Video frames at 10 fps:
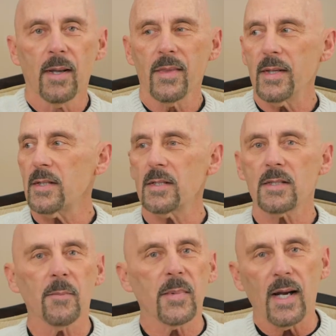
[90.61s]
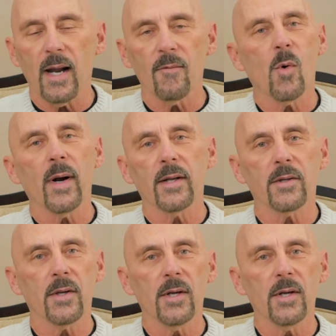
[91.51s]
This is something I've wanted to